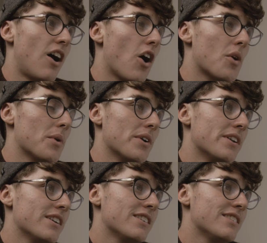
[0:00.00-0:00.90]

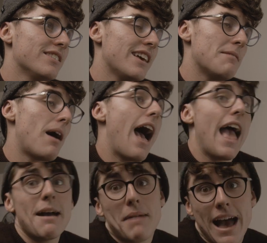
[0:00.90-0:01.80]
awkward, in
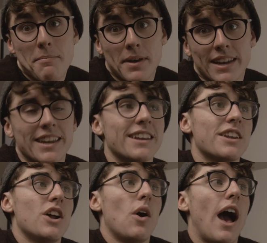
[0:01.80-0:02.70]
my opinion.
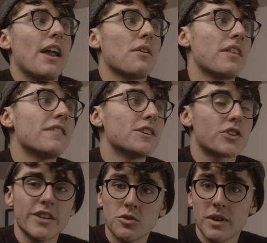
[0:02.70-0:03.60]
You know, I don't think the
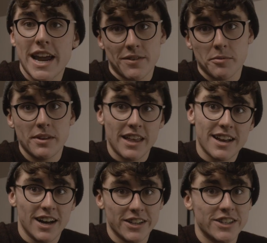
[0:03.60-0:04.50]
trees would ever be
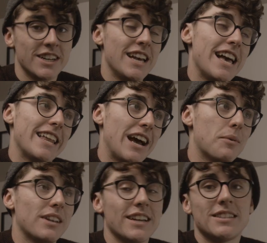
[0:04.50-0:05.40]
that color, and I
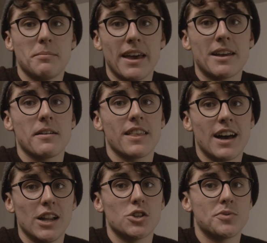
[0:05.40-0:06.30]
would like to make the
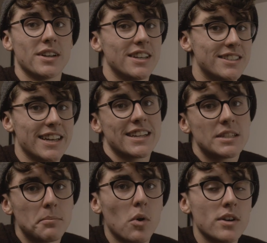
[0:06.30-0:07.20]
colors realistic. It's
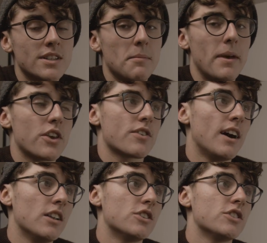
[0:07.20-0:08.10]
important to make your
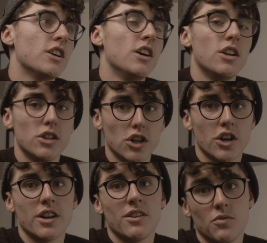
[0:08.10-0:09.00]
colors
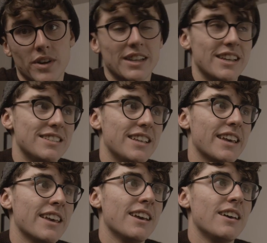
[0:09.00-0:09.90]
look
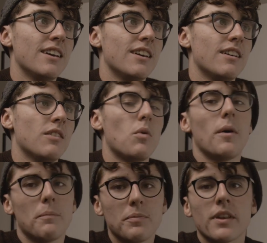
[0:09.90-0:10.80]
realistic.
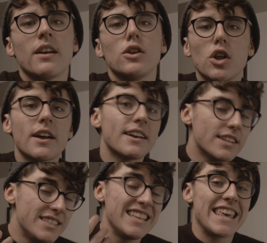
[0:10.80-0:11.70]
Well, look
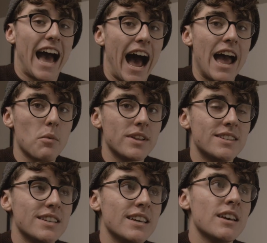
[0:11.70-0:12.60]
to the eye would
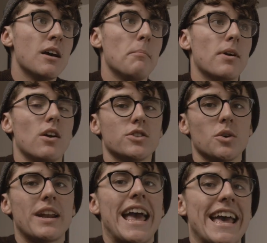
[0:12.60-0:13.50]
see, but
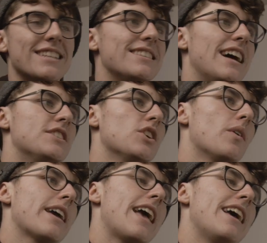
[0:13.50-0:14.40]
also enhance that. So
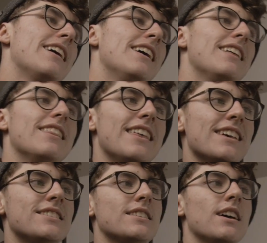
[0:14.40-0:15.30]

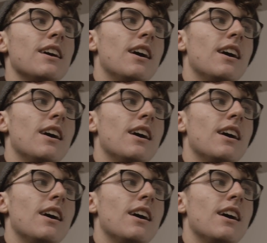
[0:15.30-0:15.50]
this